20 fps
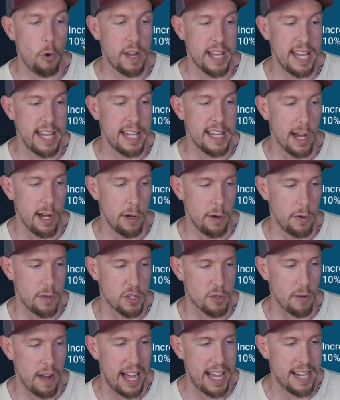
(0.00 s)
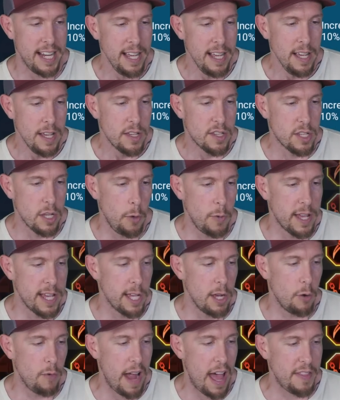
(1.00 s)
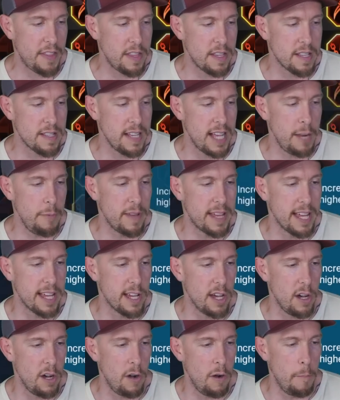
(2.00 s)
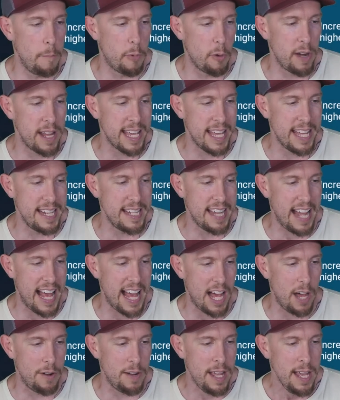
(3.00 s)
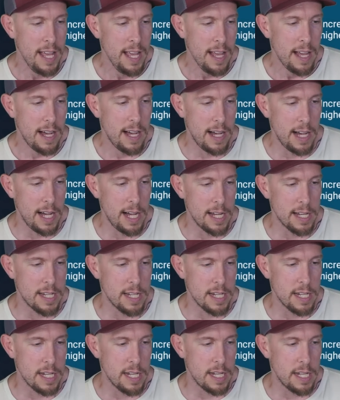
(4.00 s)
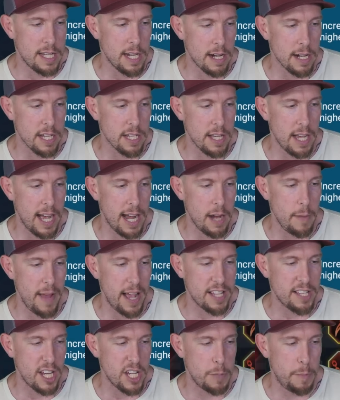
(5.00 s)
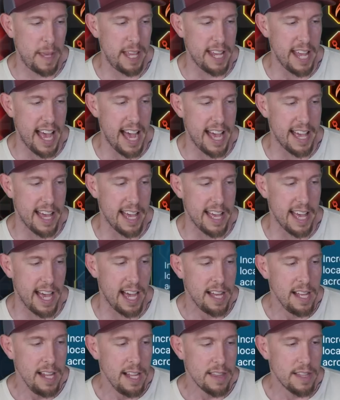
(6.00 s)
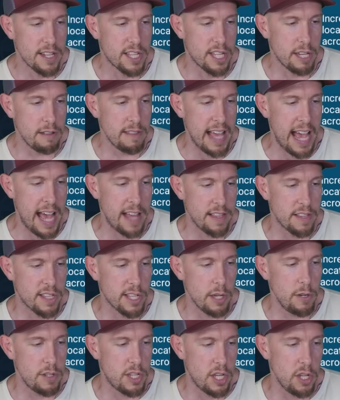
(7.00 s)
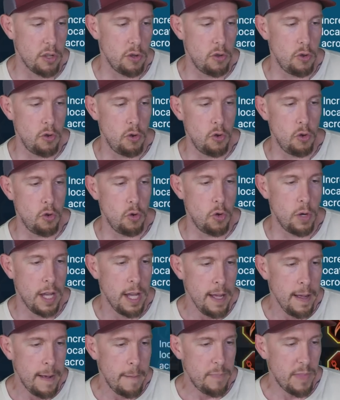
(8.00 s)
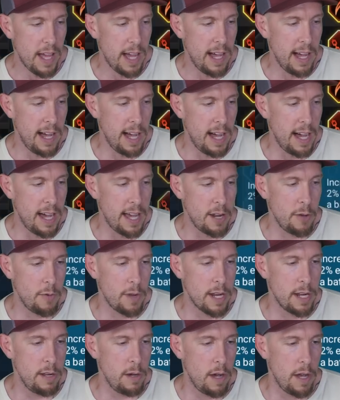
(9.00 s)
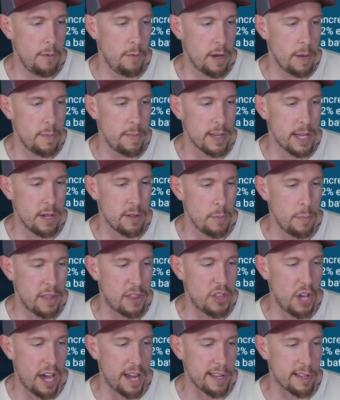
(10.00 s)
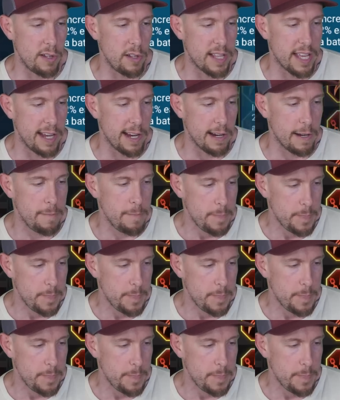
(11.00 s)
he goes, right? So we can go around this lane, we can go bring it down, uh, targets a higher max HP, yeah, yeah, yeah. Let's do that, let's go to, uh, I don't wanna know, I'm gonna go to Methodical here,